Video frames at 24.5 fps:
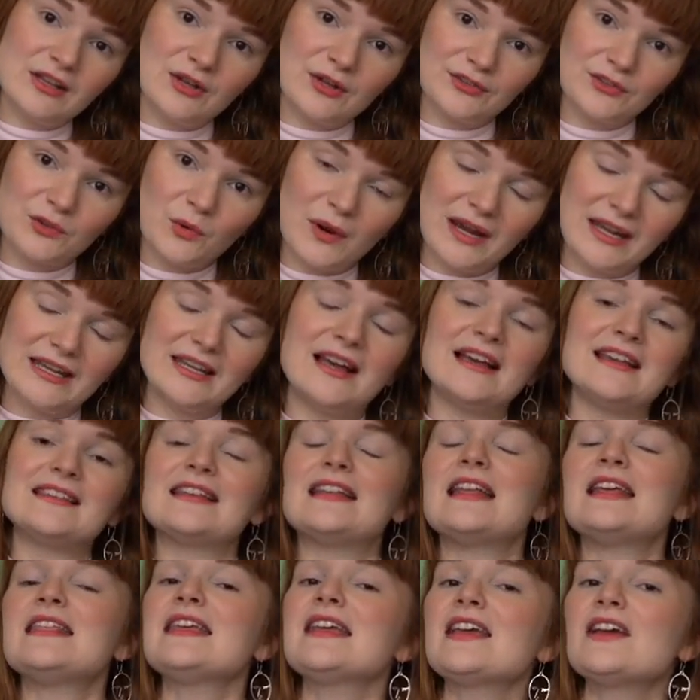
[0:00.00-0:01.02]
looks quite nice,
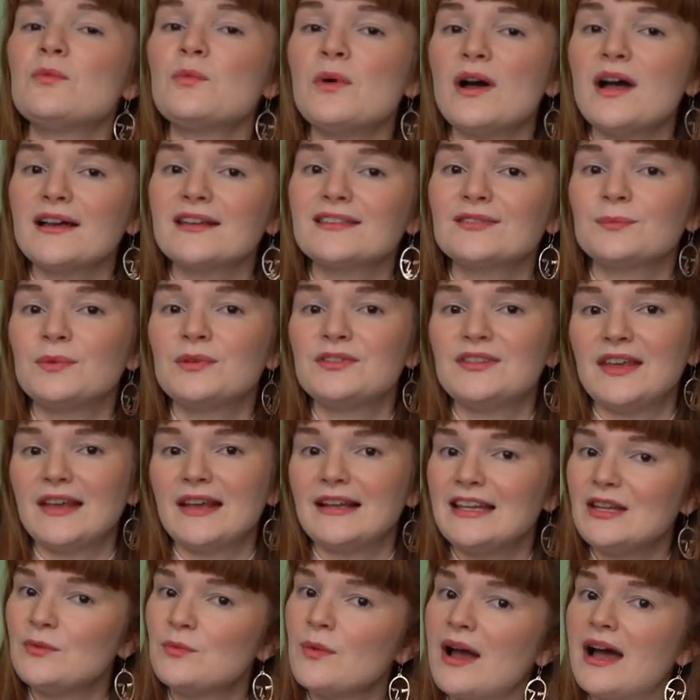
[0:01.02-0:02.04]
and I think it works
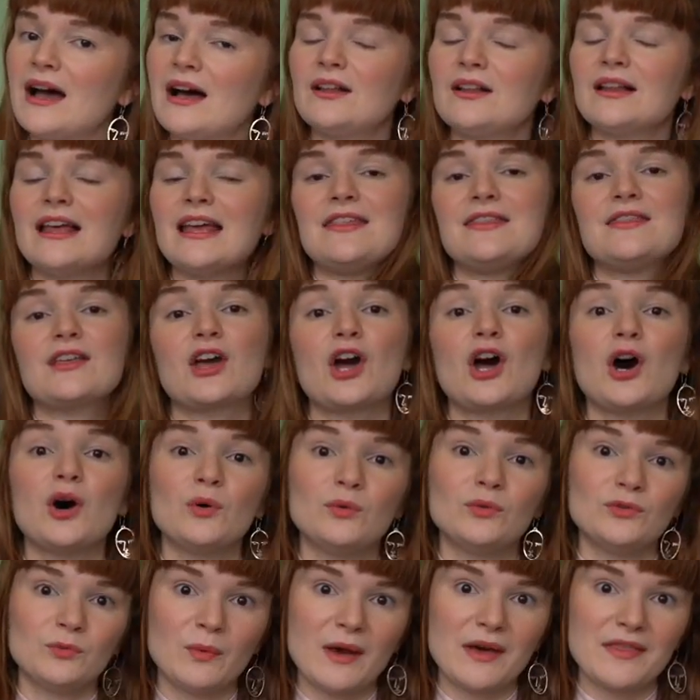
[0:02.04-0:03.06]
particularly well in the
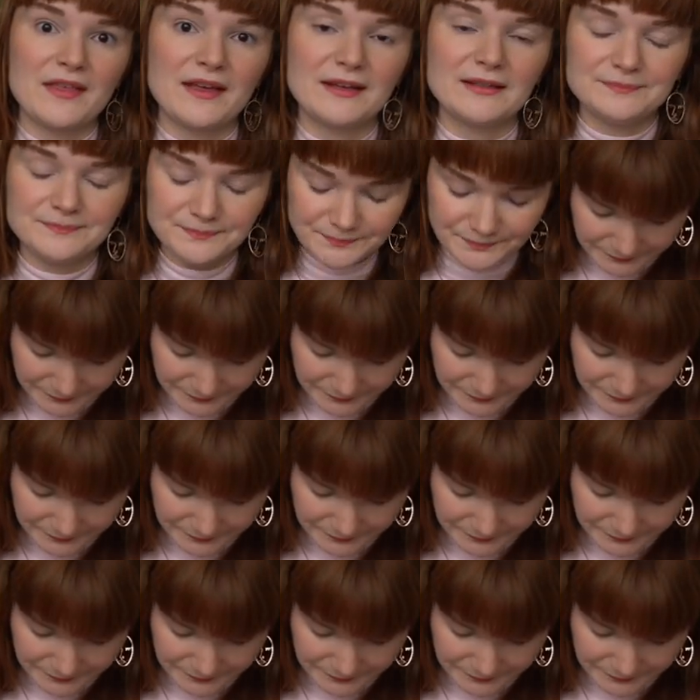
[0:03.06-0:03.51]
cold weather.